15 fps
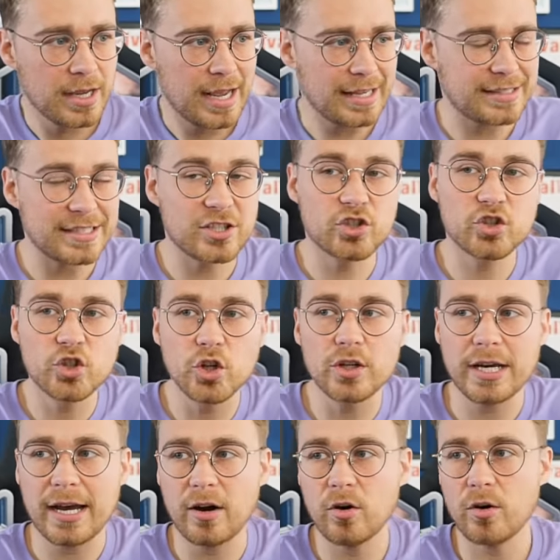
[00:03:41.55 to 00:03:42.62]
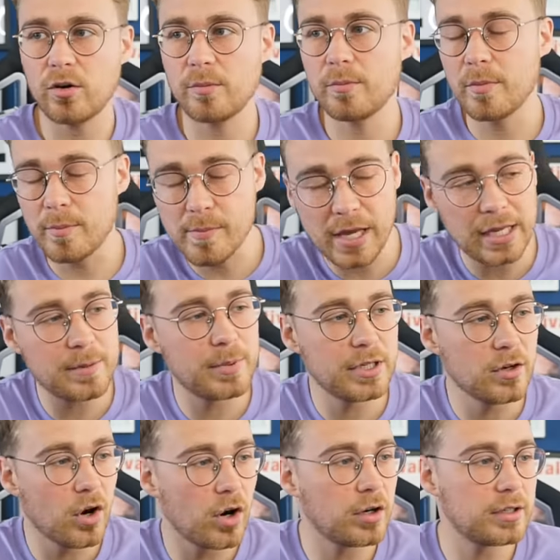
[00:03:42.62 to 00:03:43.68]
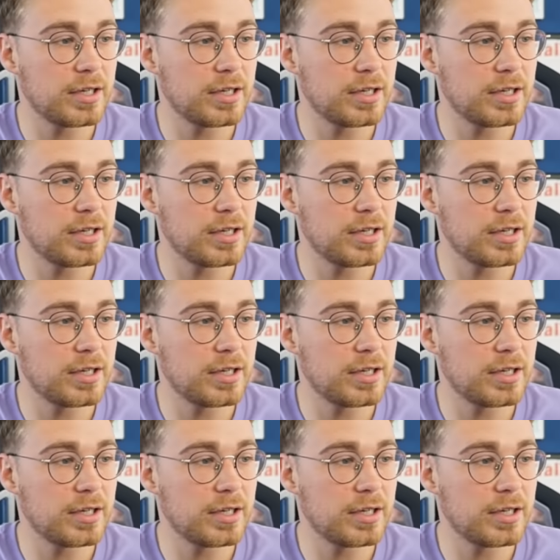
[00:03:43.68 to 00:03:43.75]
Has he stood out? Maybe not.